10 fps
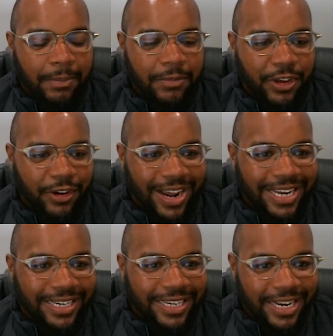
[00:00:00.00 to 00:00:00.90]
their
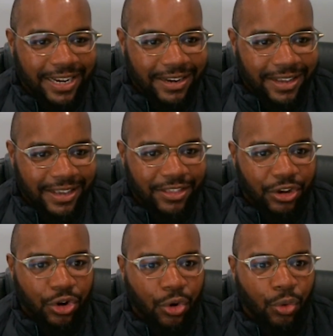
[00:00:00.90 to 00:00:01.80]
identity, the
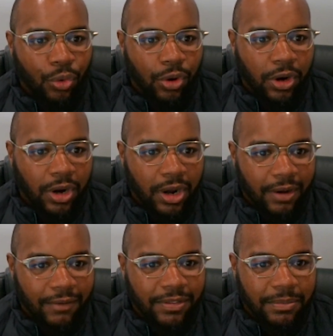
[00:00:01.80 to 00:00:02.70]
core of the
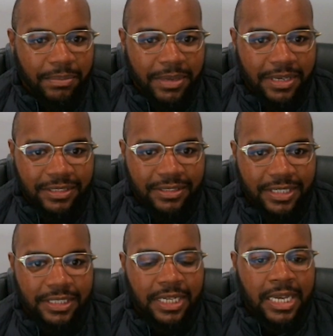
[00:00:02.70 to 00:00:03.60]
business,
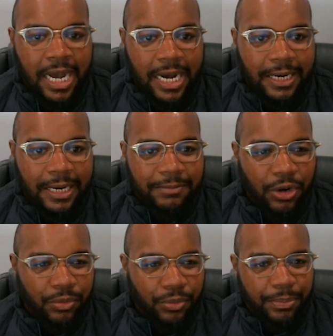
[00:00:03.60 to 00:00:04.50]

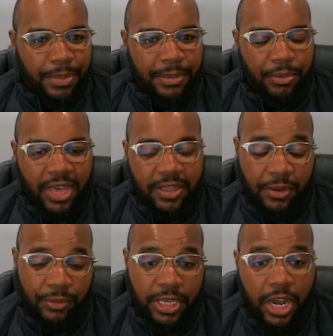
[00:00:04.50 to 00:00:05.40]
with people that
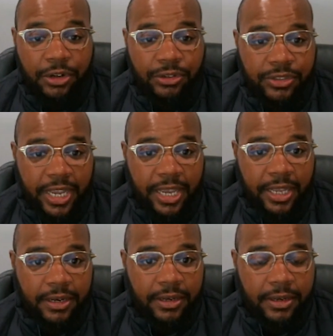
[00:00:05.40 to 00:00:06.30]
really
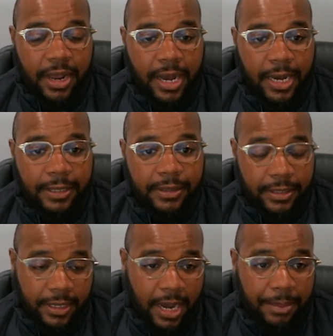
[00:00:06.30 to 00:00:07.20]
understand
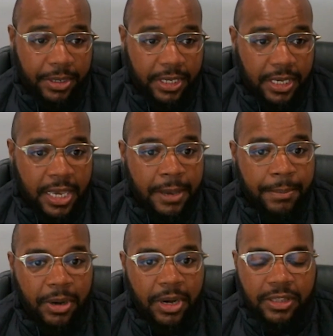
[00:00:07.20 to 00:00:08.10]
the company.
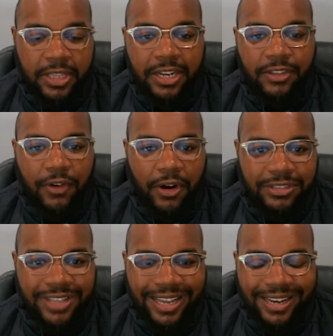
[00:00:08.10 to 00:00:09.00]
But then as far
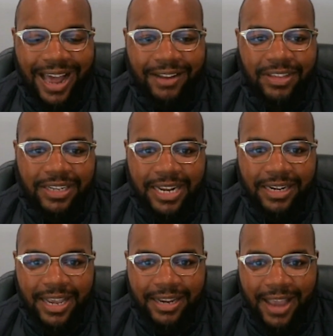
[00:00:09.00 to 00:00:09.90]
as like a lot of the
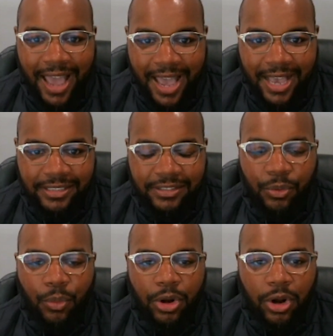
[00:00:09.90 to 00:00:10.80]
day-to-day tasks, the
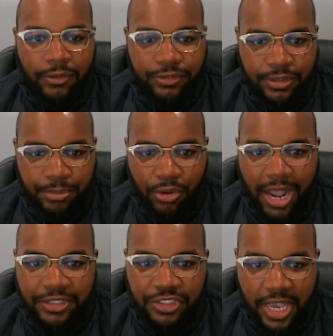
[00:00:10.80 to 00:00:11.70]
one-offs, the
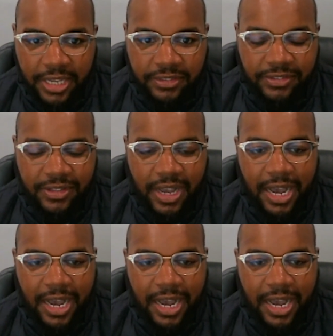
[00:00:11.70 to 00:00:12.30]
projects,